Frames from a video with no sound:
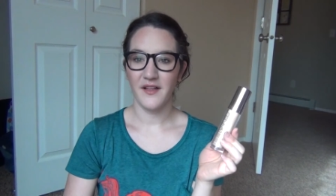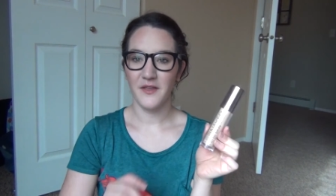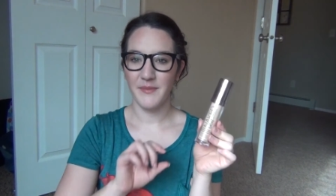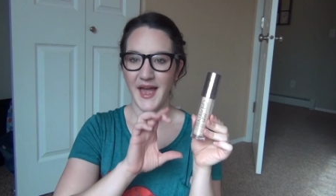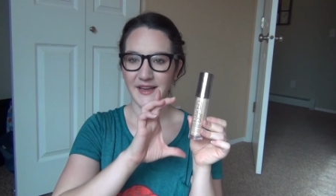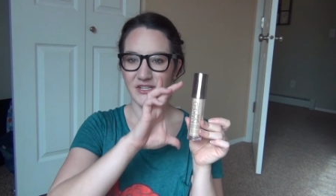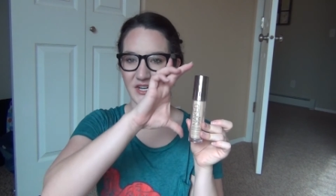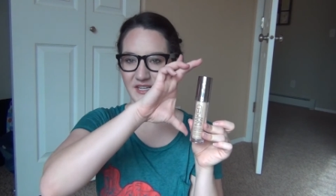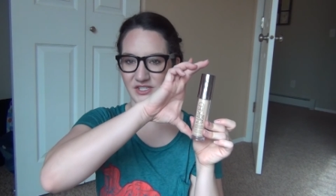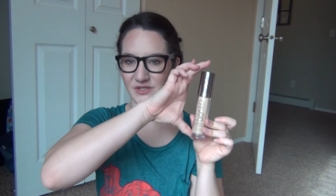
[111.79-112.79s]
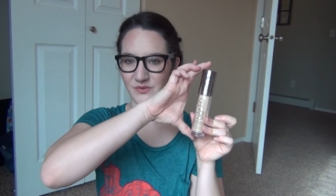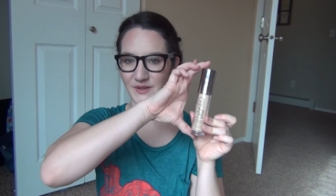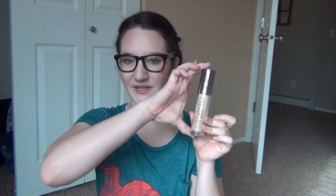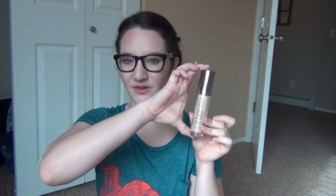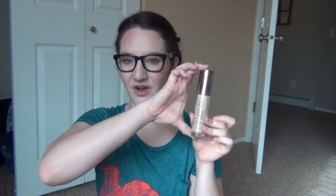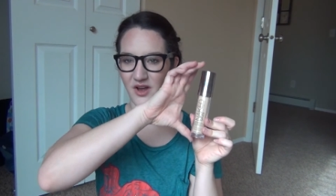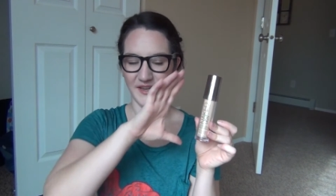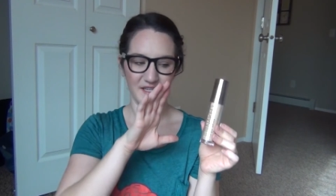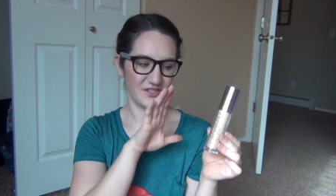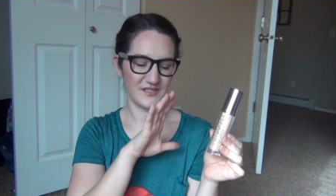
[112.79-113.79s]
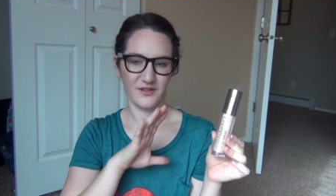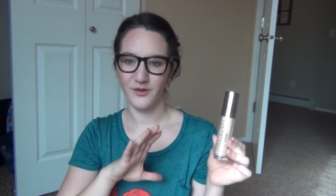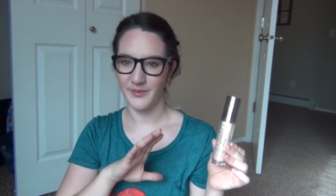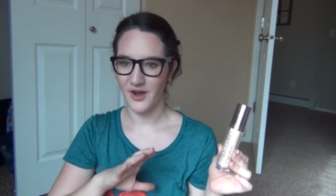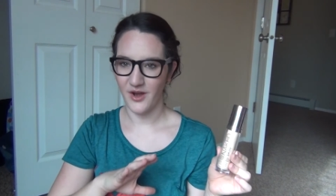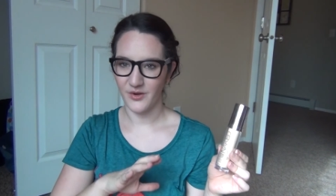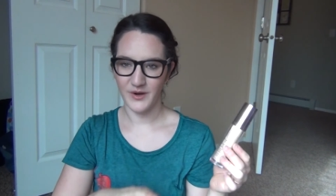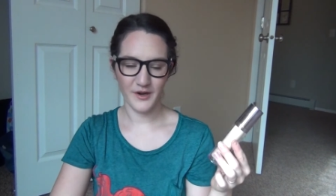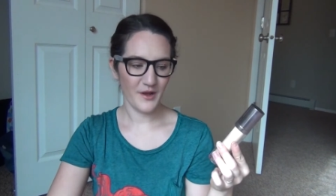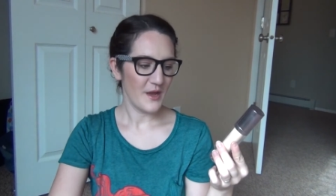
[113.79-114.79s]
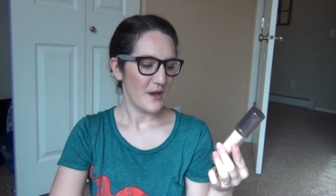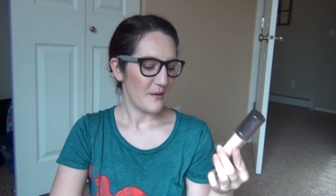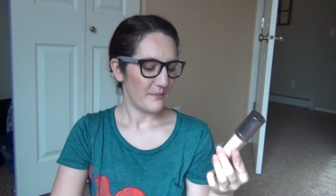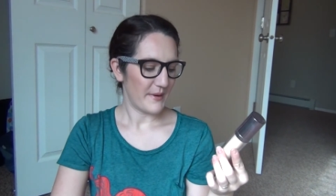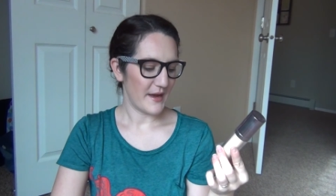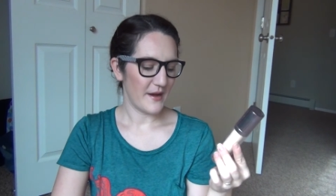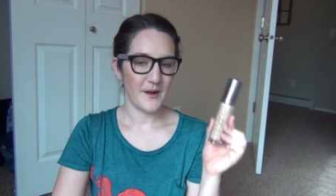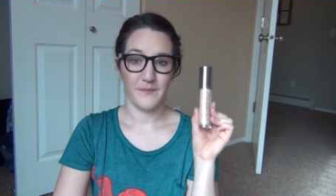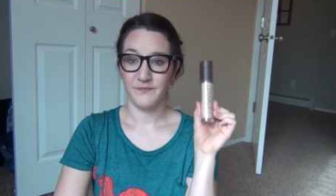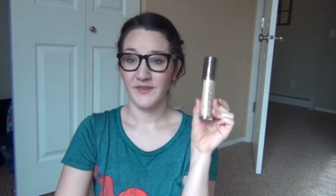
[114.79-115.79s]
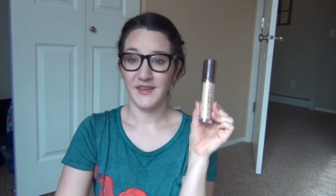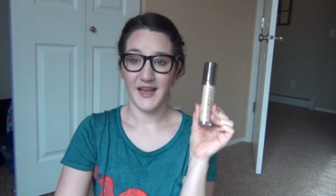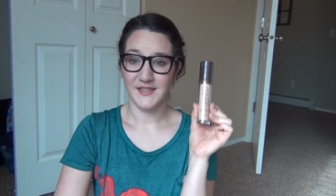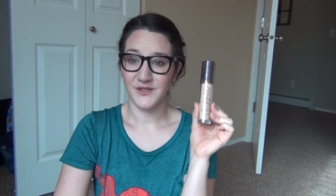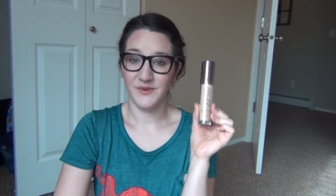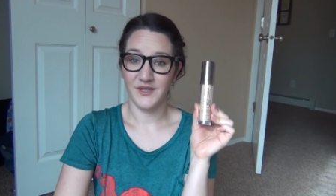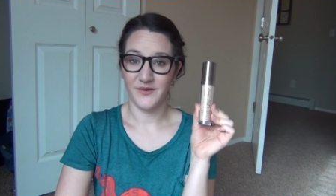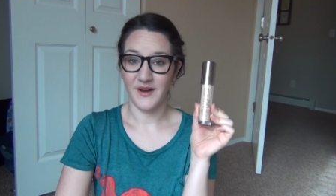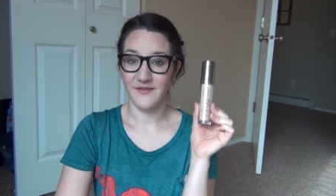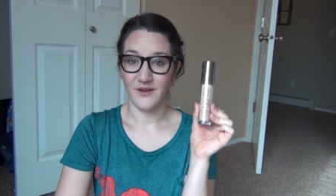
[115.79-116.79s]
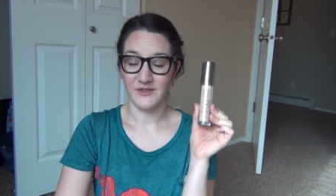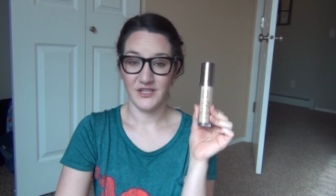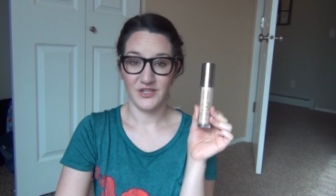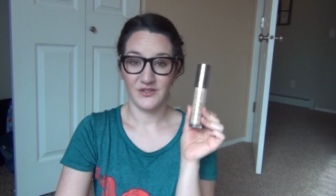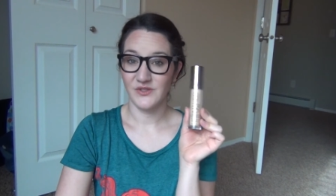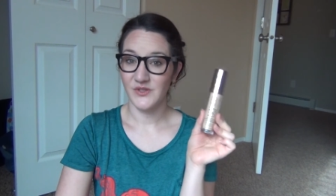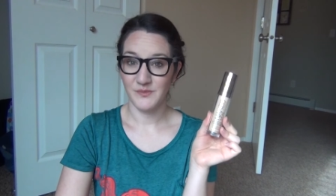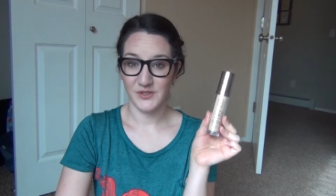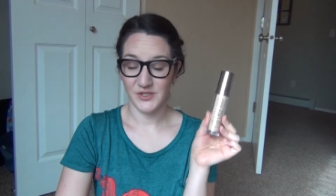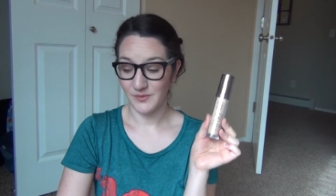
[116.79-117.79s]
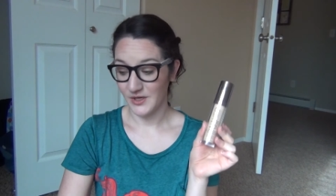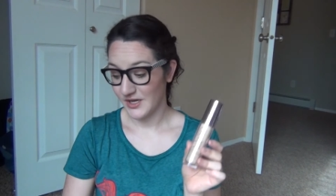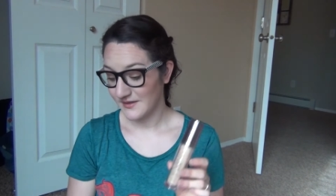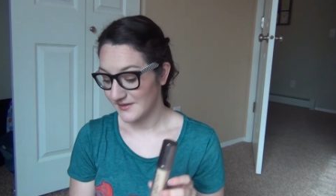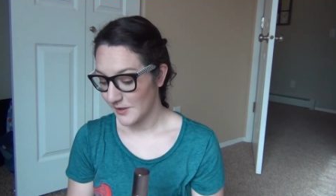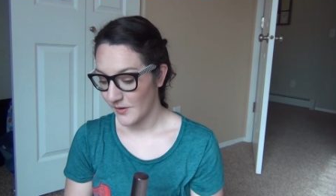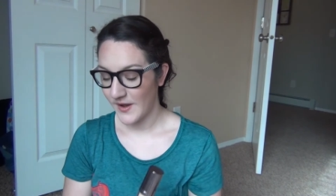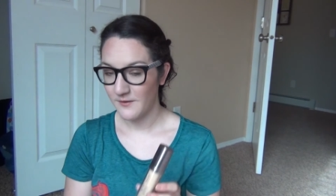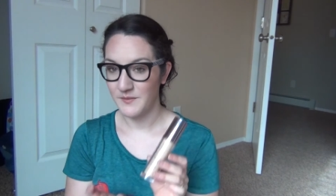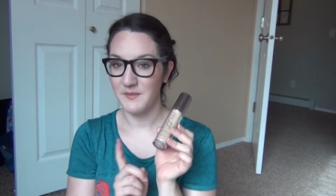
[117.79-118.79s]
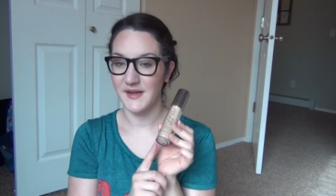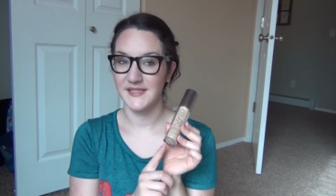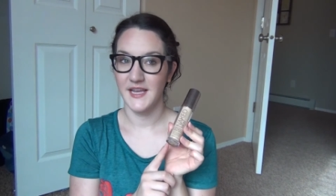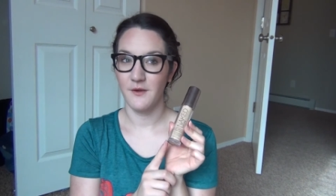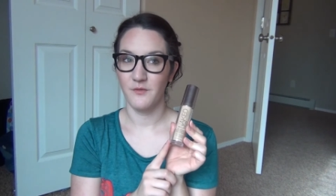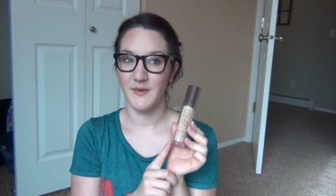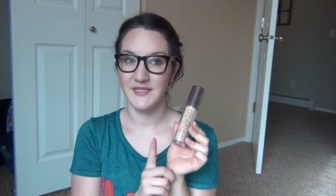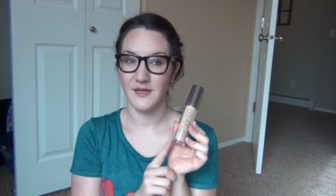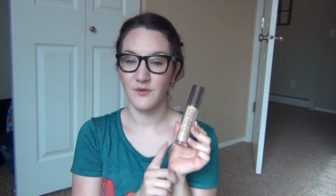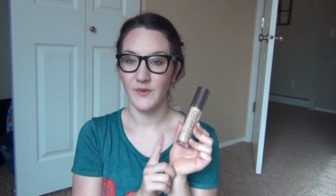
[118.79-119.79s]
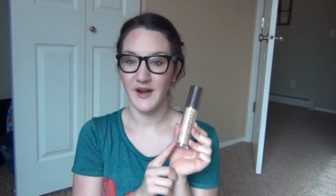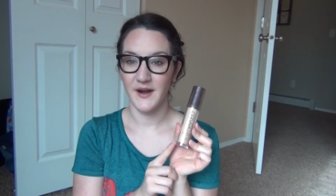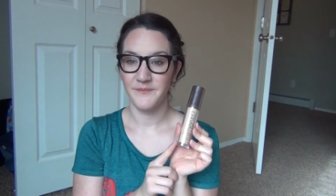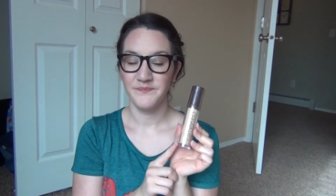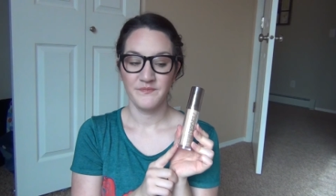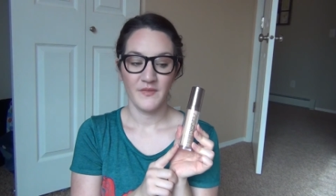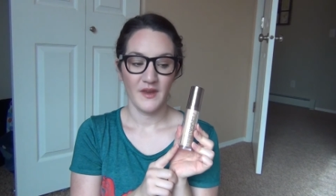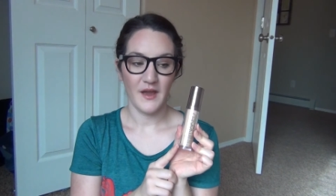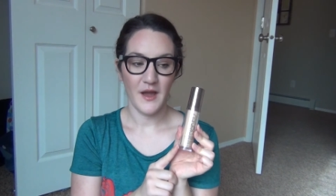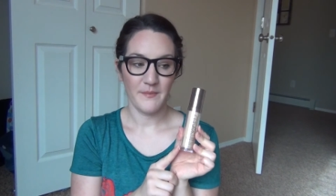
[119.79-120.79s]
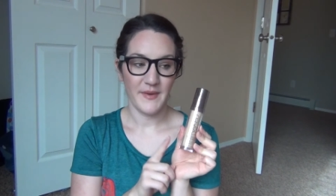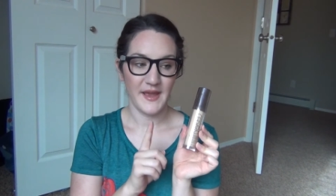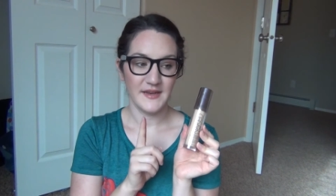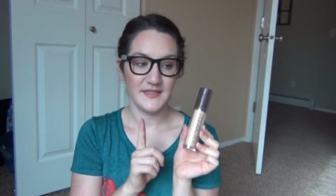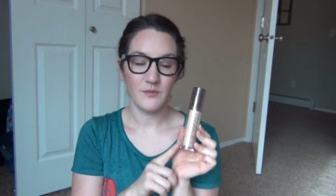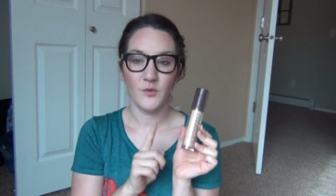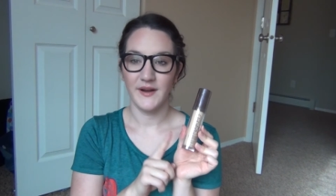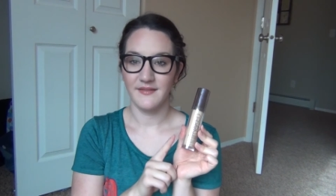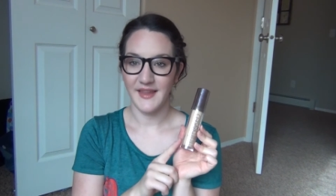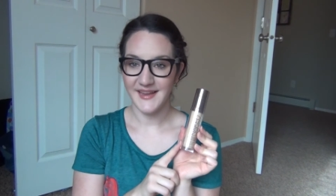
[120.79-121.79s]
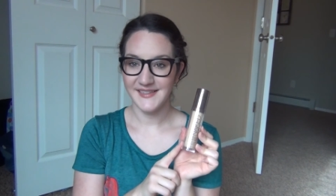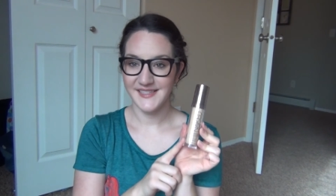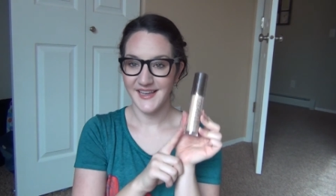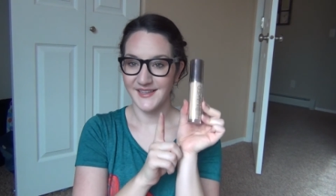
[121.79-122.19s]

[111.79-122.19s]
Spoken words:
And the packaging is just really long and it's just a little bit awkward. But yeah, it's a really great foundation, super, super good. So I've been mixing it with my double wear light.